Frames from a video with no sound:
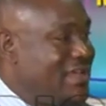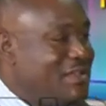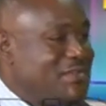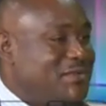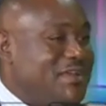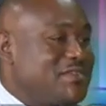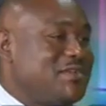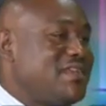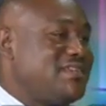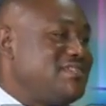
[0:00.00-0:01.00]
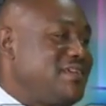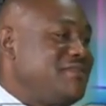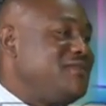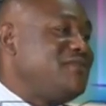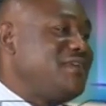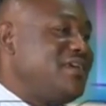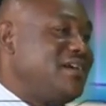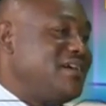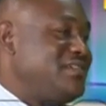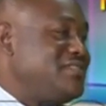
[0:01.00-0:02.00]
So it is not as if
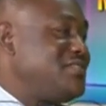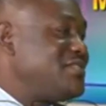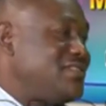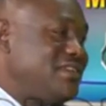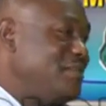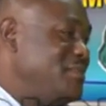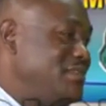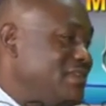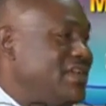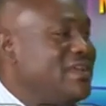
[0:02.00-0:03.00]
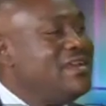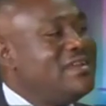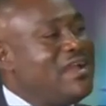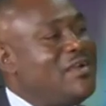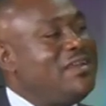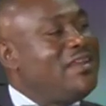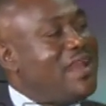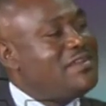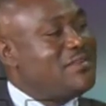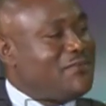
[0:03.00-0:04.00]
uh, it's just in the APC. Of course. Now, in the
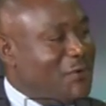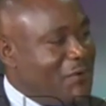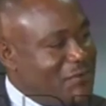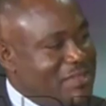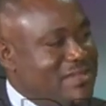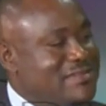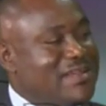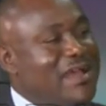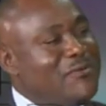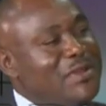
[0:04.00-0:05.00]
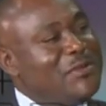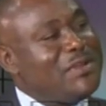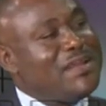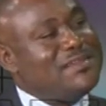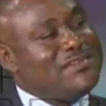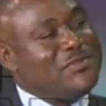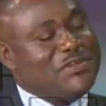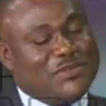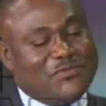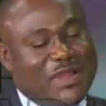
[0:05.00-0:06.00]
light of all this, are we looking at a
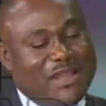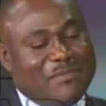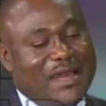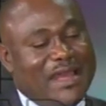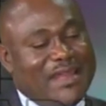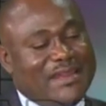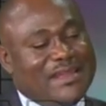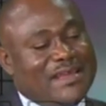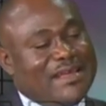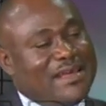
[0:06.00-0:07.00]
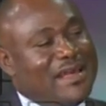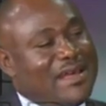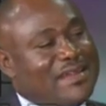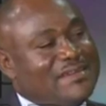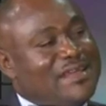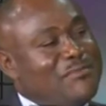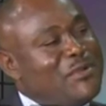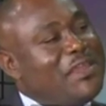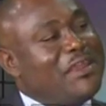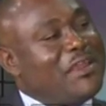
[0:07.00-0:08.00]
situation whereby uh,
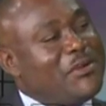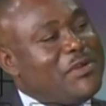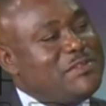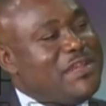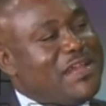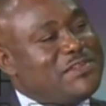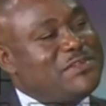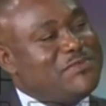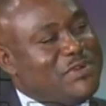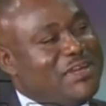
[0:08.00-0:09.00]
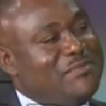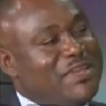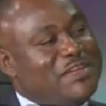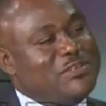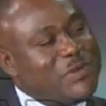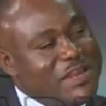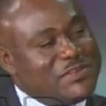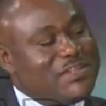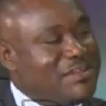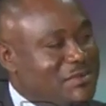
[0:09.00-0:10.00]
democracy has really been
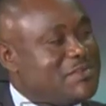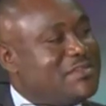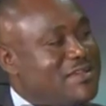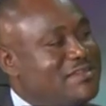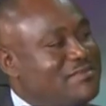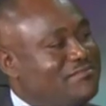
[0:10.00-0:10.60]
entrenched in those states?